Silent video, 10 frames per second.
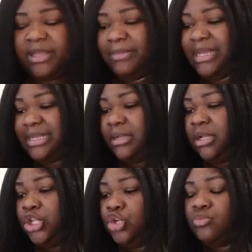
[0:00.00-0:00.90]
give me
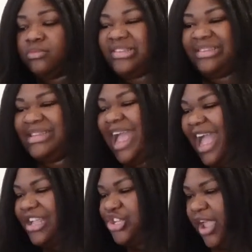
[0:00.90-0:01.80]

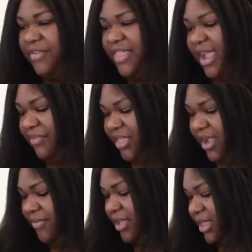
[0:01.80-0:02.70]
snatch, everything like
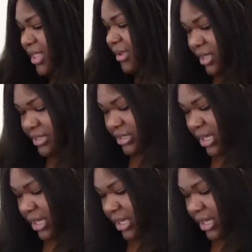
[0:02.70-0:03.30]
that. It's